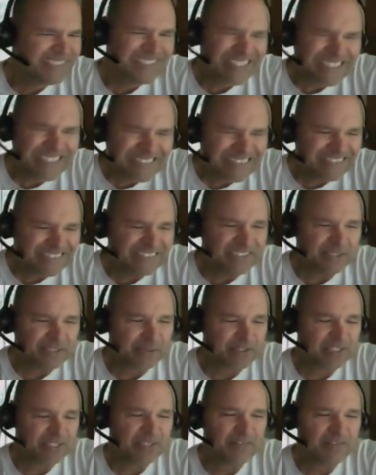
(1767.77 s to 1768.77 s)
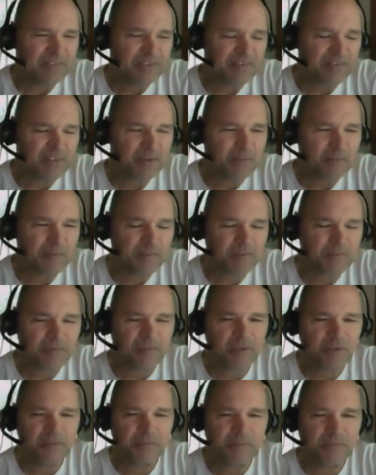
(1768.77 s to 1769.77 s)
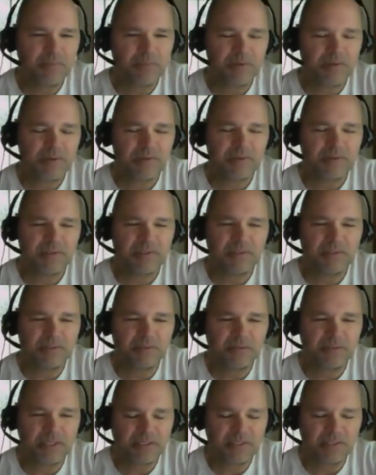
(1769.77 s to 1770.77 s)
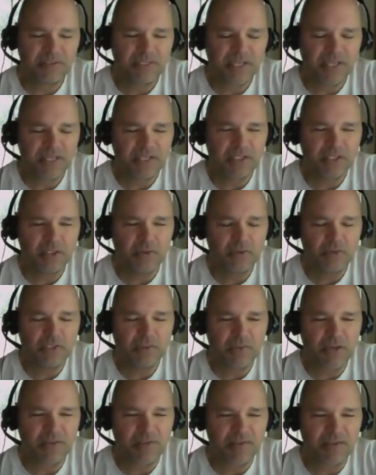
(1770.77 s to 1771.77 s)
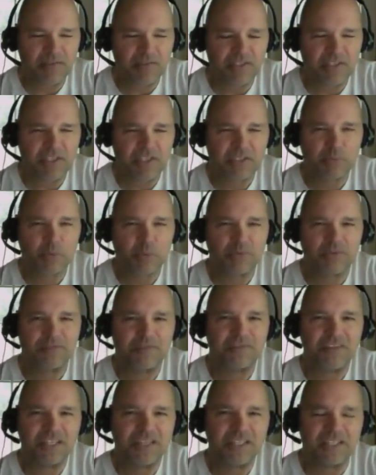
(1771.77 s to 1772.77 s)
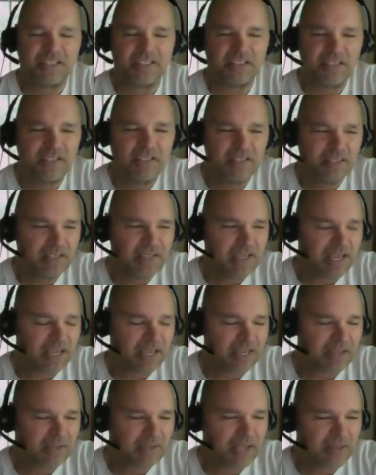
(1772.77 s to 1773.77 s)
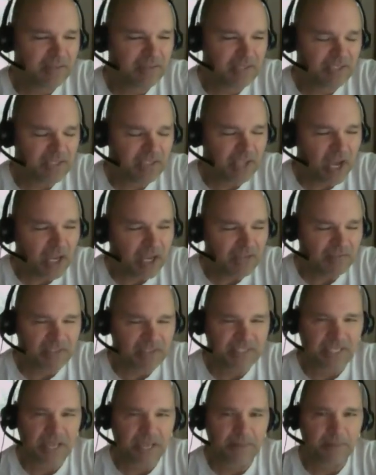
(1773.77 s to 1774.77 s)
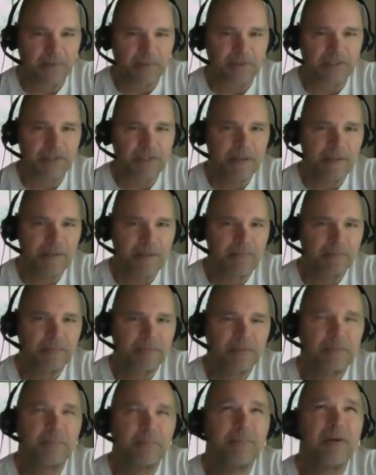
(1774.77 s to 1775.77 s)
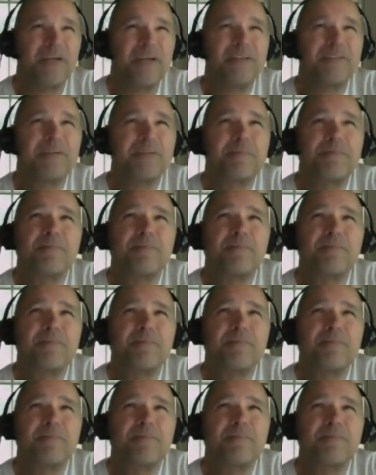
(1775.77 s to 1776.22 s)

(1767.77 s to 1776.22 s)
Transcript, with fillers: I don't know. See if, if you if you uh, you know I, there's not a huge amount of evidence, just more of a feeling, and I don't have a ton of examples, but